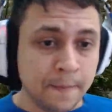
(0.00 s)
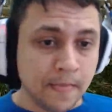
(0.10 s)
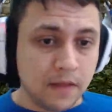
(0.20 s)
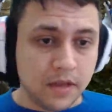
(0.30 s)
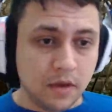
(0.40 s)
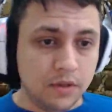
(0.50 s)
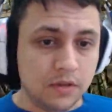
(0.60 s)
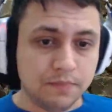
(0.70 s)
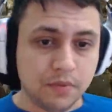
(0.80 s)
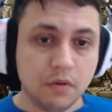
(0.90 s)
They
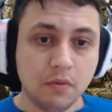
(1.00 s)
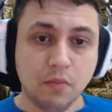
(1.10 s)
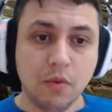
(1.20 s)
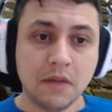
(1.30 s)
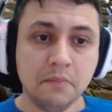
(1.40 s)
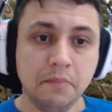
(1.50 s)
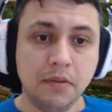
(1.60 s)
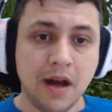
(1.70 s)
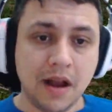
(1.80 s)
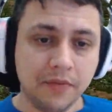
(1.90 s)
only broke 1
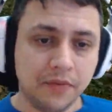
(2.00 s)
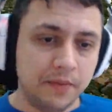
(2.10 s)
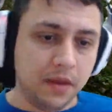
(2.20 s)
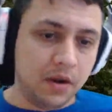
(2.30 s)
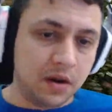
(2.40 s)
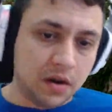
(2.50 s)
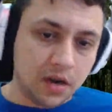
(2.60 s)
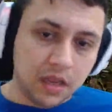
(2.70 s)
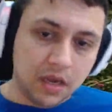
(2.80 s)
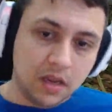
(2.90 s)
block from here.
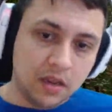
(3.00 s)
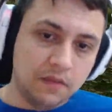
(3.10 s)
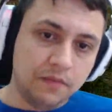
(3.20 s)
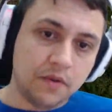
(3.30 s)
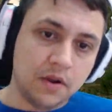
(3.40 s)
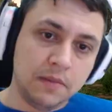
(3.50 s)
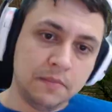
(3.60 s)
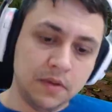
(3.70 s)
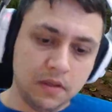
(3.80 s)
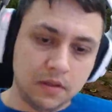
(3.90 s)
Any
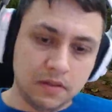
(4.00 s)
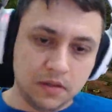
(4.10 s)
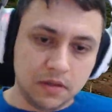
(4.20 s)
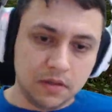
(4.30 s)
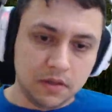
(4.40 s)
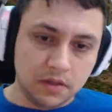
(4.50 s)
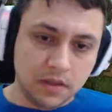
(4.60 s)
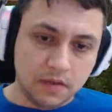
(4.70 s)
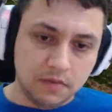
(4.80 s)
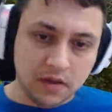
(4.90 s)
from the
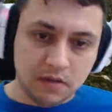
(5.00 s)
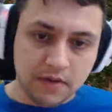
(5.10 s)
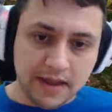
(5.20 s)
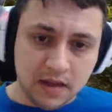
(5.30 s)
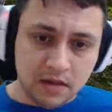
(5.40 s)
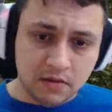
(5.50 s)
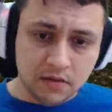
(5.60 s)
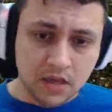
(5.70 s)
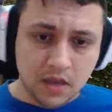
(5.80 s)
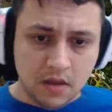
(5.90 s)
area
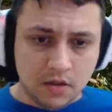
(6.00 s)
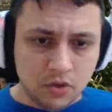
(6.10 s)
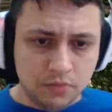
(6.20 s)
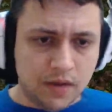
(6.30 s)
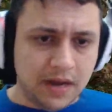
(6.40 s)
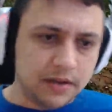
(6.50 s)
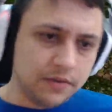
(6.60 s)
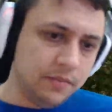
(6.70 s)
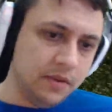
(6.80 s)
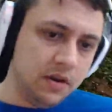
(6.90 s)
around. 2 blocks
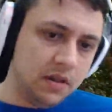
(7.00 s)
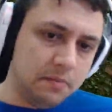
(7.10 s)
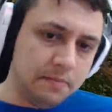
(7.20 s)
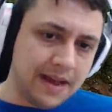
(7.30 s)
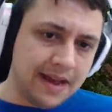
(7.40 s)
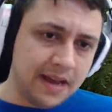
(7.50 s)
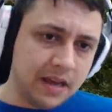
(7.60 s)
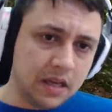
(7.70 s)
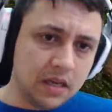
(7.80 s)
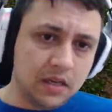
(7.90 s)
from here in the back,
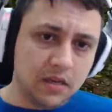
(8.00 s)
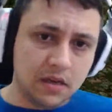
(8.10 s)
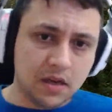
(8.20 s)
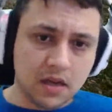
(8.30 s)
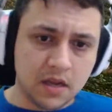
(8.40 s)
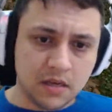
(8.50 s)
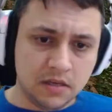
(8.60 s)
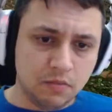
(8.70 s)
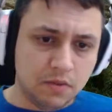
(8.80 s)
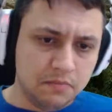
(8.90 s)

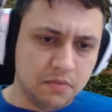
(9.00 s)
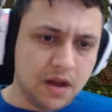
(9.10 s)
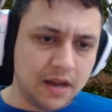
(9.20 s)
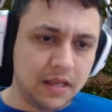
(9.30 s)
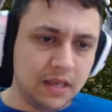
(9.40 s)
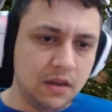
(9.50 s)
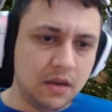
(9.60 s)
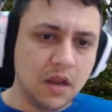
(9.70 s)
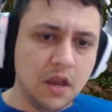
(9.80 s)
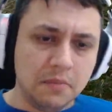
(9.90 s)
and 1 block
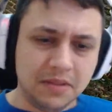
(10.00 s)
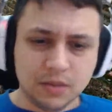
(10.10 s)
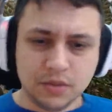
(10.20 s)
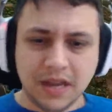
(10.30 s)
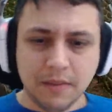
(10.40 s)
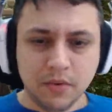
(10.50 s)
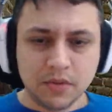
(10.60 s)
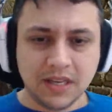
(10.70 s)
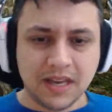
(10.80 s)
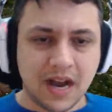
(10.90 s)
here. But this was like
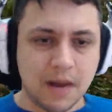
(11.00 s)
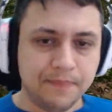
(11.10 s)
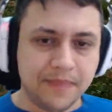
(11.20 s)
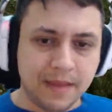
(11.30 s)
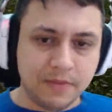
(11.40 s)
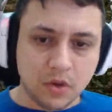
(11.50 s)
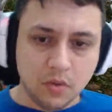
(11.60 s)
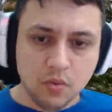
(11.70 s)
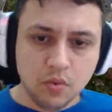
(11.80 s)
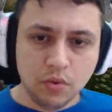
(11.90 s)
mostly cop damage.
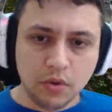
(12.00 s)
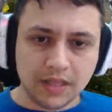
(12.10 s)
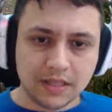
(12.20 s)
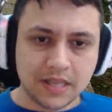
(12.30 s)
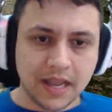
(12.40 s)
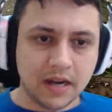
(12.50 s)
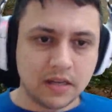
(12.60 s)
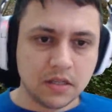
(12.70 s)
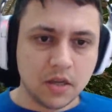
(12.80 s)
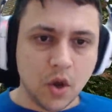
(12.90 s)
Ooh, look at the
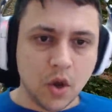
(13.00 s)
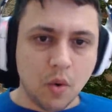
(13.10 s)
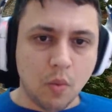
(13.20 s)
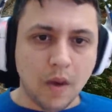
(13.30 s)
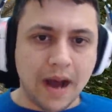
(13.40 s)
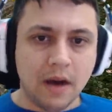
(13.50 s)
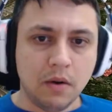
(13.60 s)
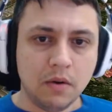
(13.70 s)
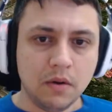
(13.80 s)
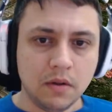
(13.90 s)
stairs.
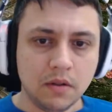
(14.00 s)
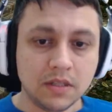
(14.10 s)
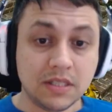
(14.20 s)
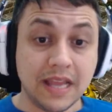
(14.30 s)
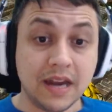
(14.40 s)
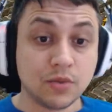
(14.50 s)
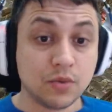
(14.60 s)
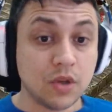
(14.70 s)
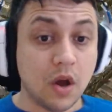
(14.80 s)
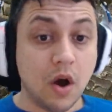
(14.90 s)
Wow, the stairs
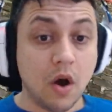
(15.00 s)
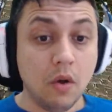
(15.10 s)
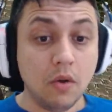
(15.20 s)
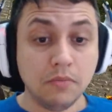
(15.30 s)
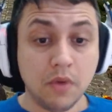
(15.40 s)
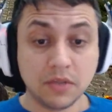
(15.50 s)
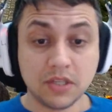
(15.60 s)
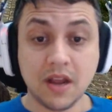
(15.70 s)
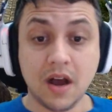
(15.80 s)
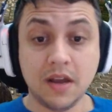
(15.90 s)
was
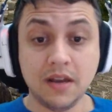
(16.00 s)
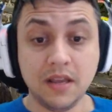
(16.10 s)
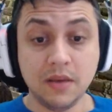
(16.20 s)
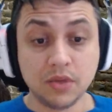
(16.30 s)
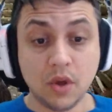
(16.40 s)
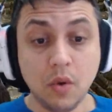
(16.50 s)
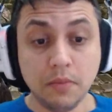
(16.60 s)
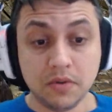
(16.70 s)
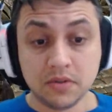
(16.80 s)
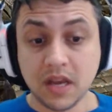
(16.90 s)
almost gone. It was
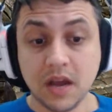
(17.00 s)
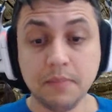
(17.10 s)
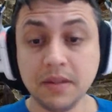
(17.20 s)
almost gone.